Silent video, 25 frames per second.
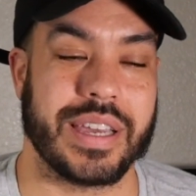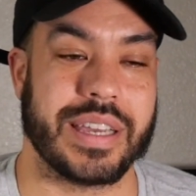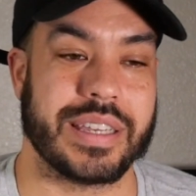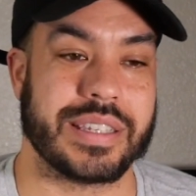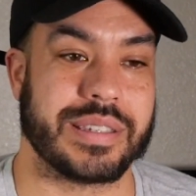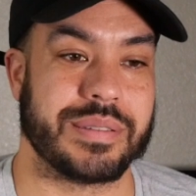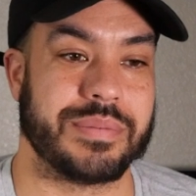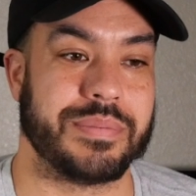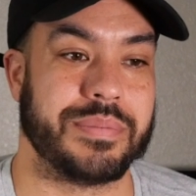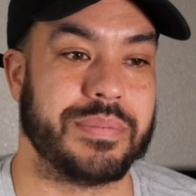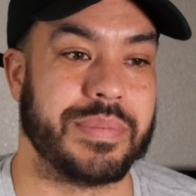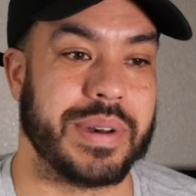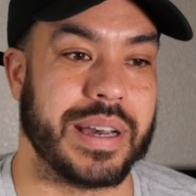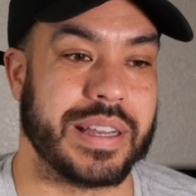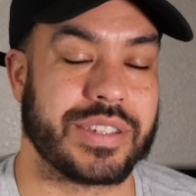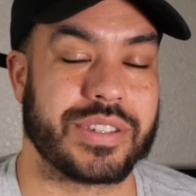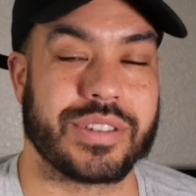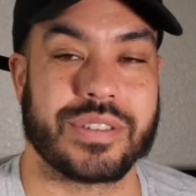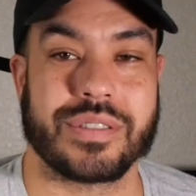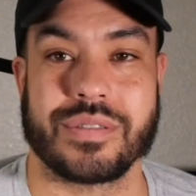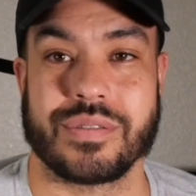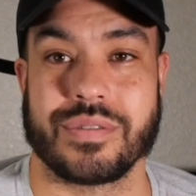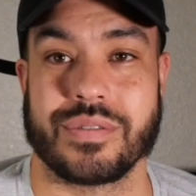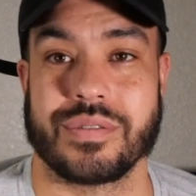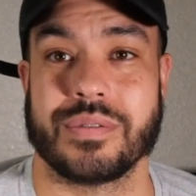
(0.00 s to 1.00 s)
as
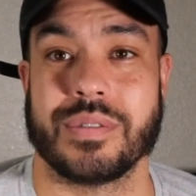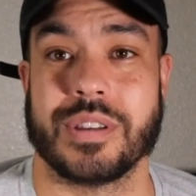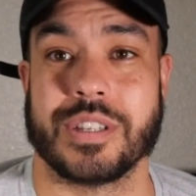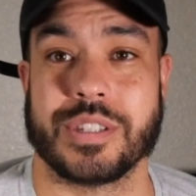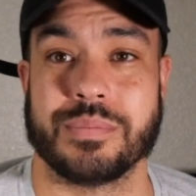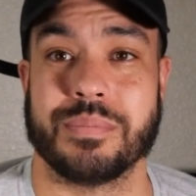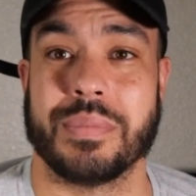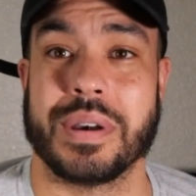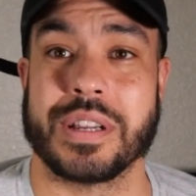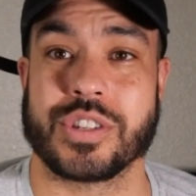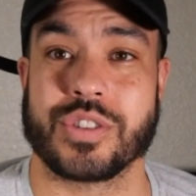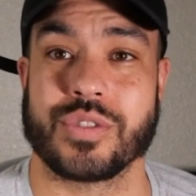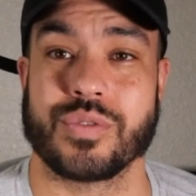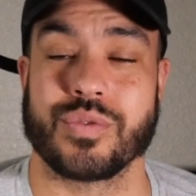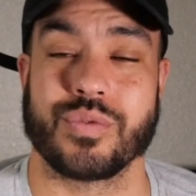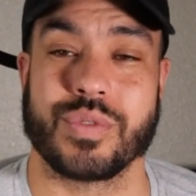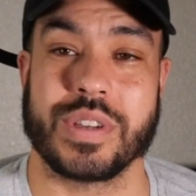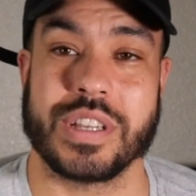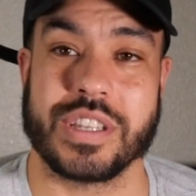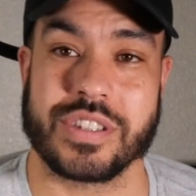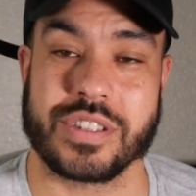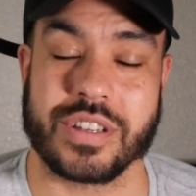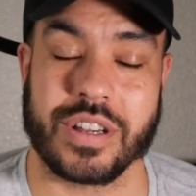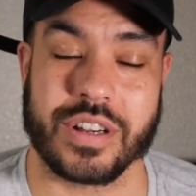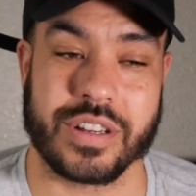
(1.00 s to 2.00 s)
much
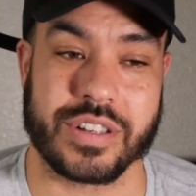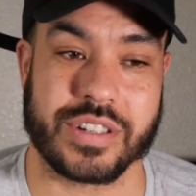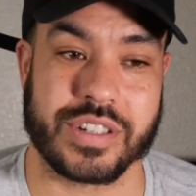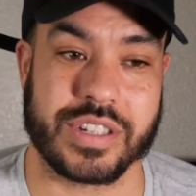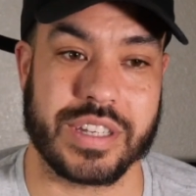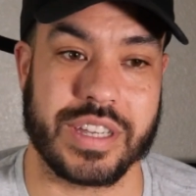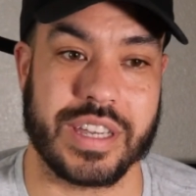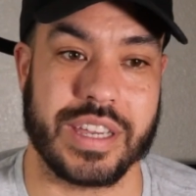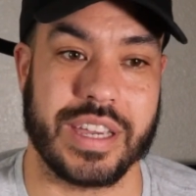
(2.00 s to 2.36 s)
research